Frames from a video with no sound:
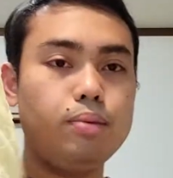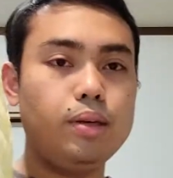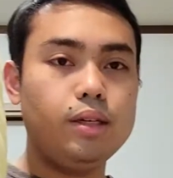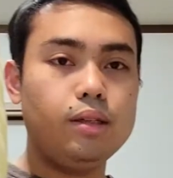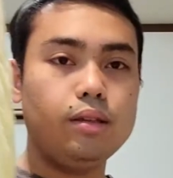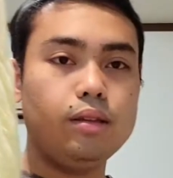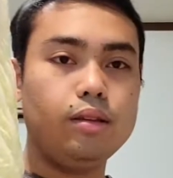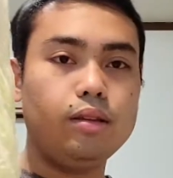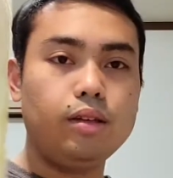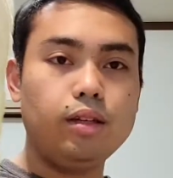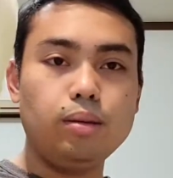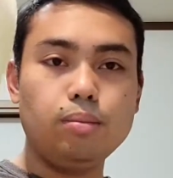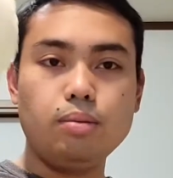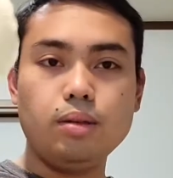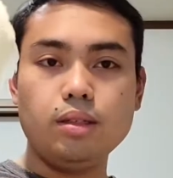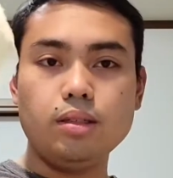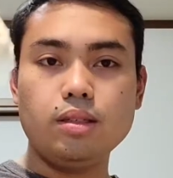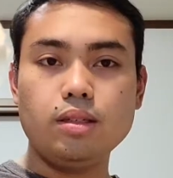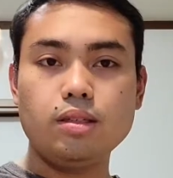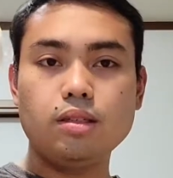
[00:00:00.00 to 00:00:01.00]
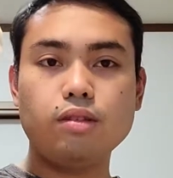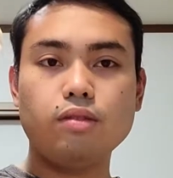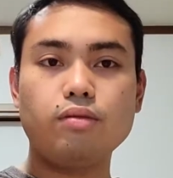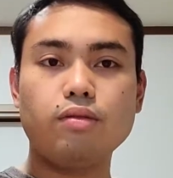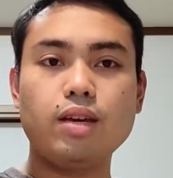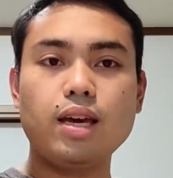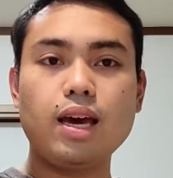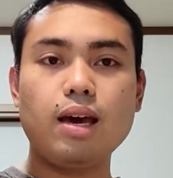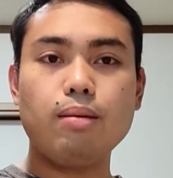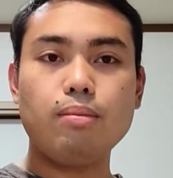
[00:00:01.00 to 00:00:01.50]
Peeled 3 pieces
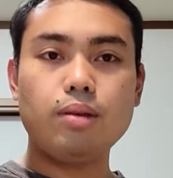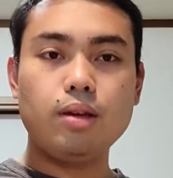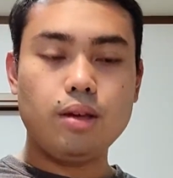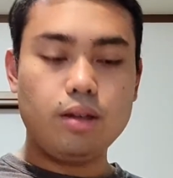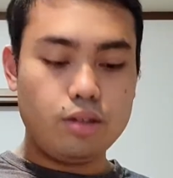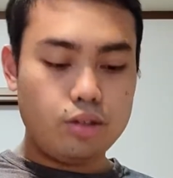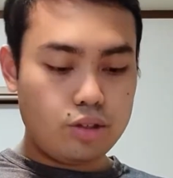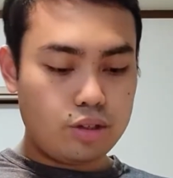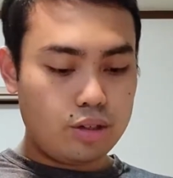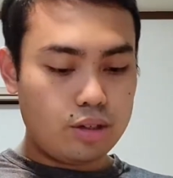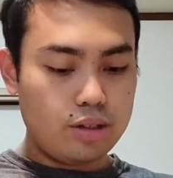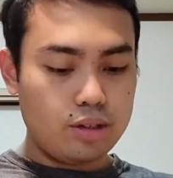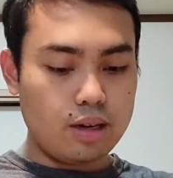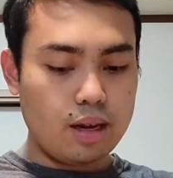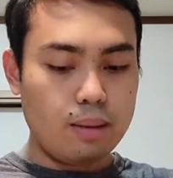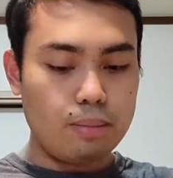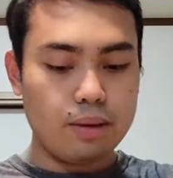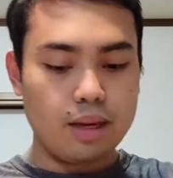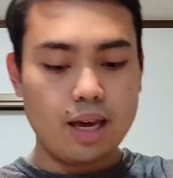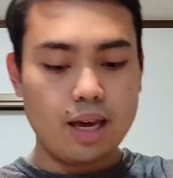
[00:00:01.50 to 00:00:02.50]
of cabbage, Napa